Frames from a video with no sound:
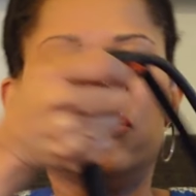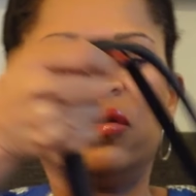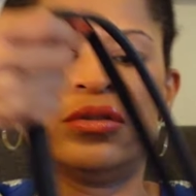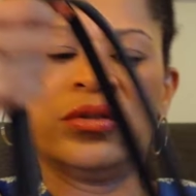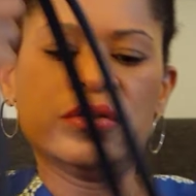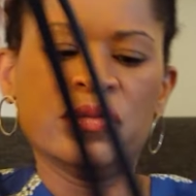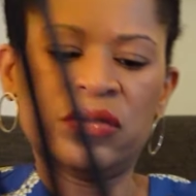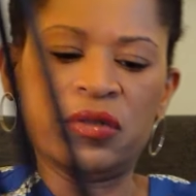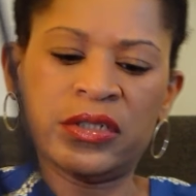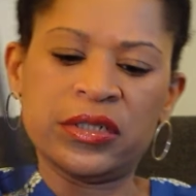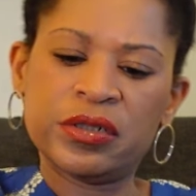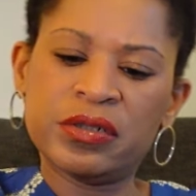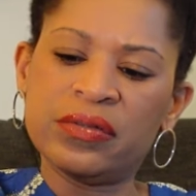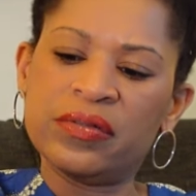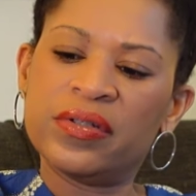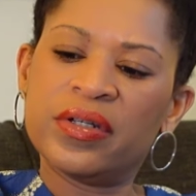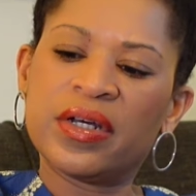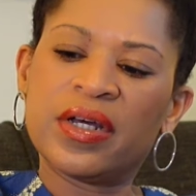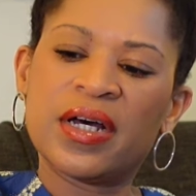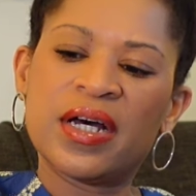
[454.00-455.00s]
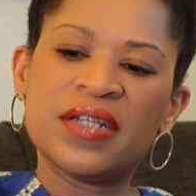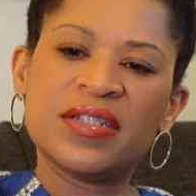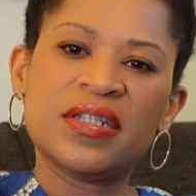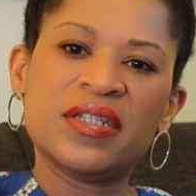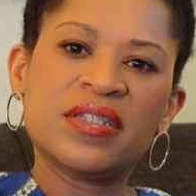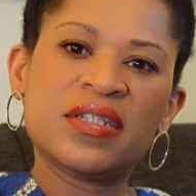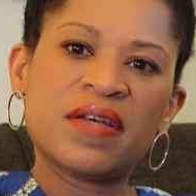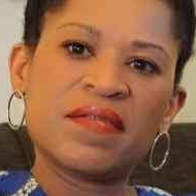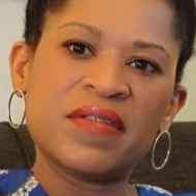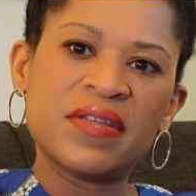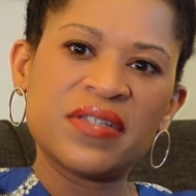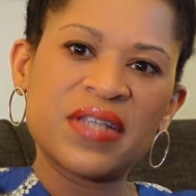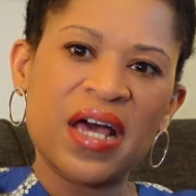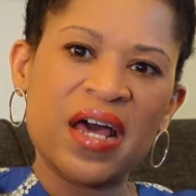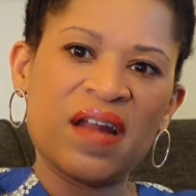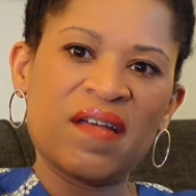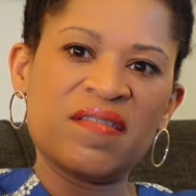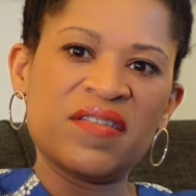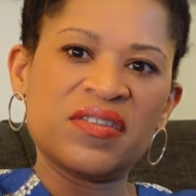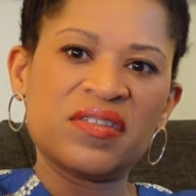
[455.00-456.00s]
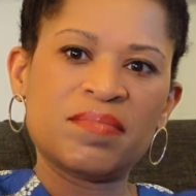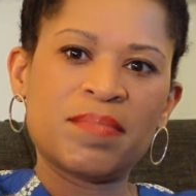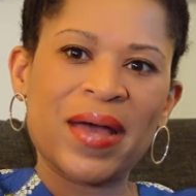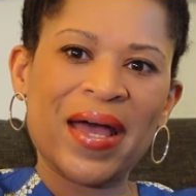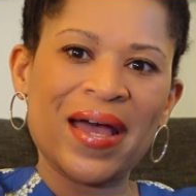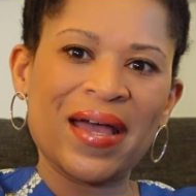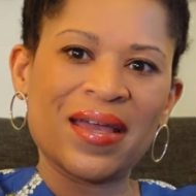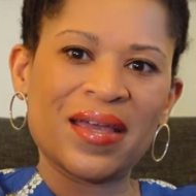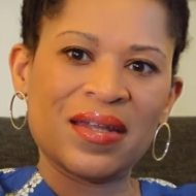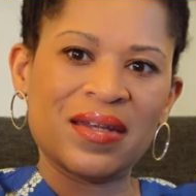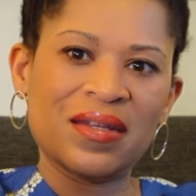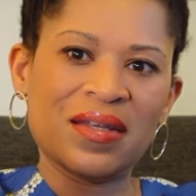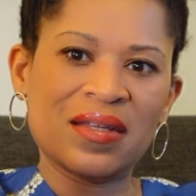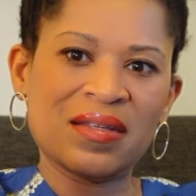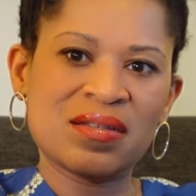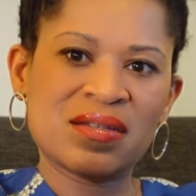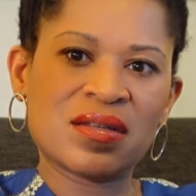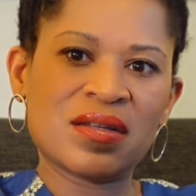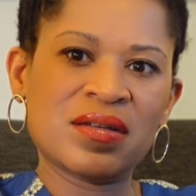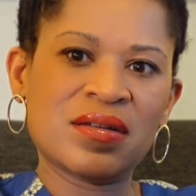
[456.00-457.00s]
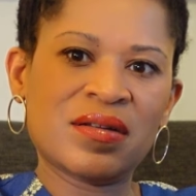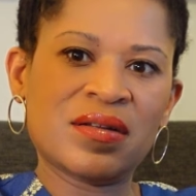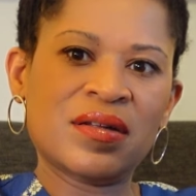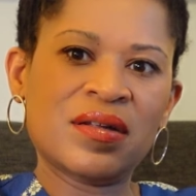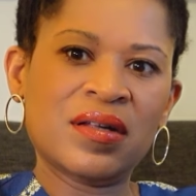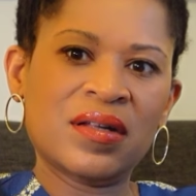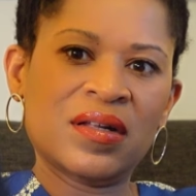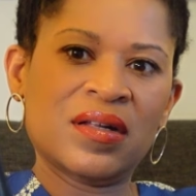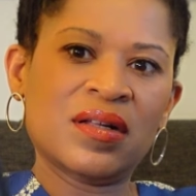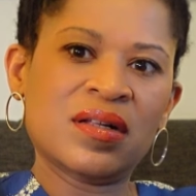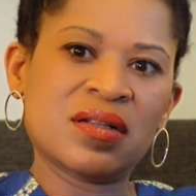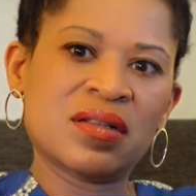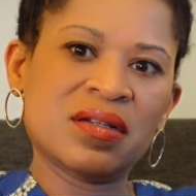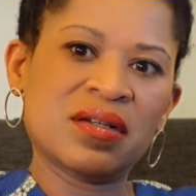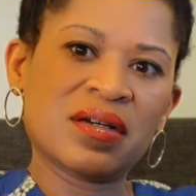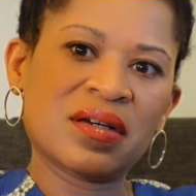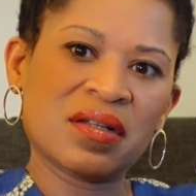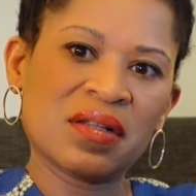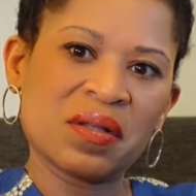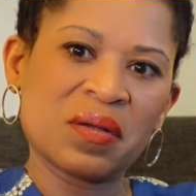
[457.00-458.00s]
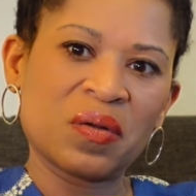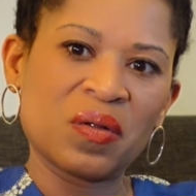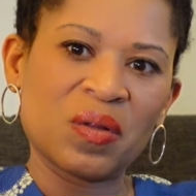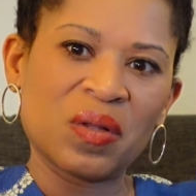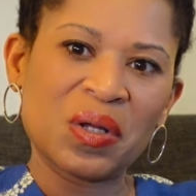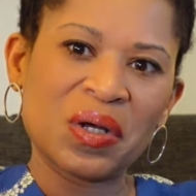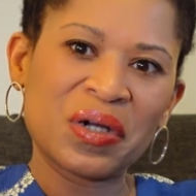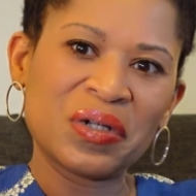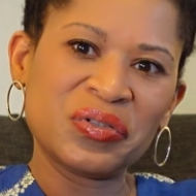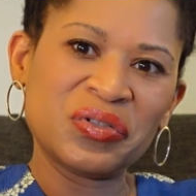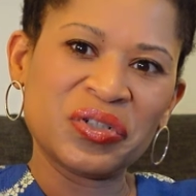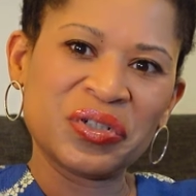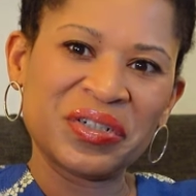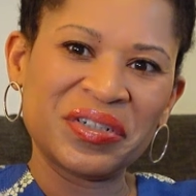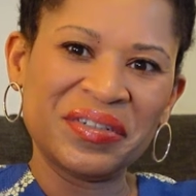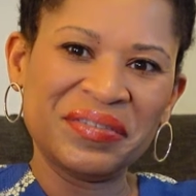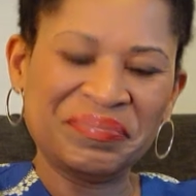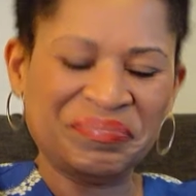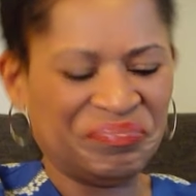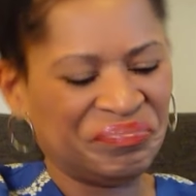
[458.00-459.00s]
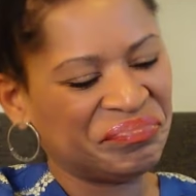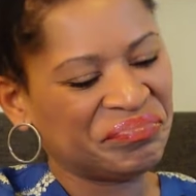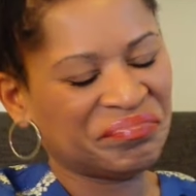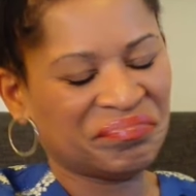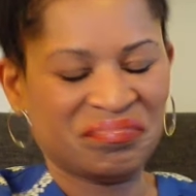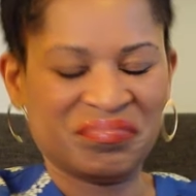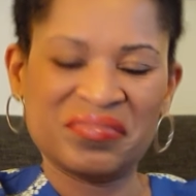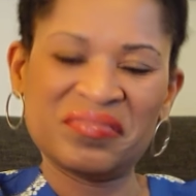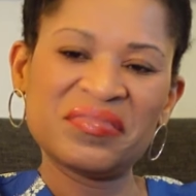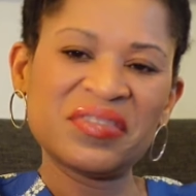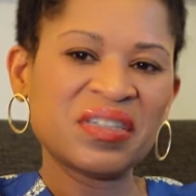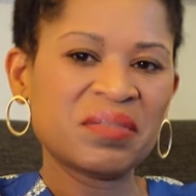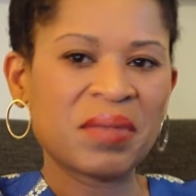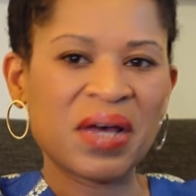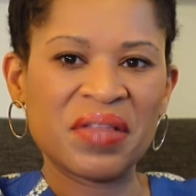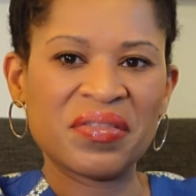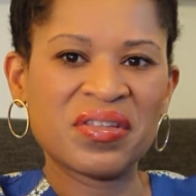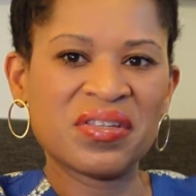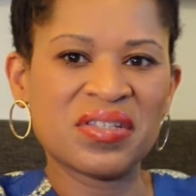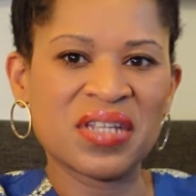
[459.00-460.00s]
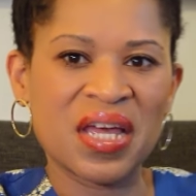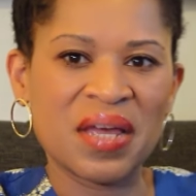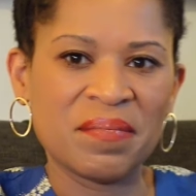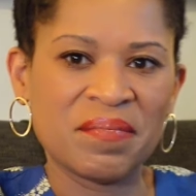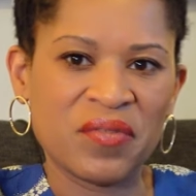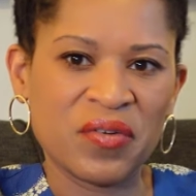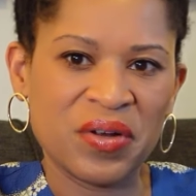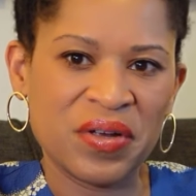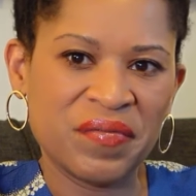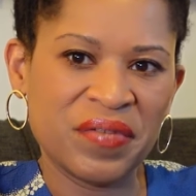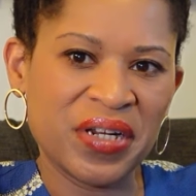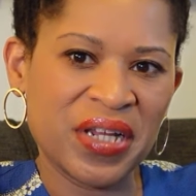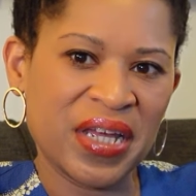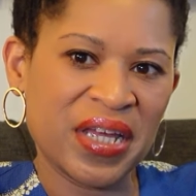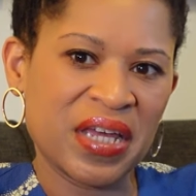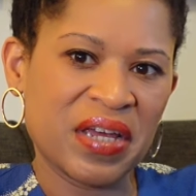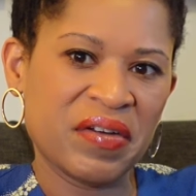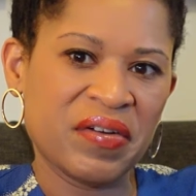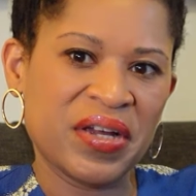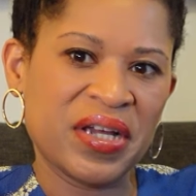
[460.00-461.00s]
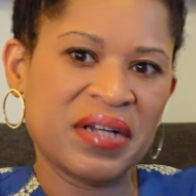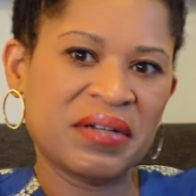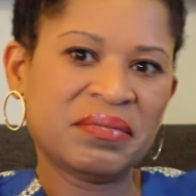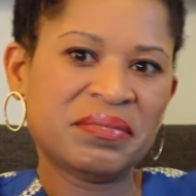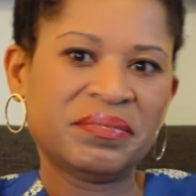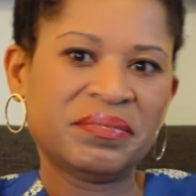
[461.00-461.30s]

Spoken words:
due to the gussets of the side of this bag, it does look a little larger. It's about the same for everyday carry.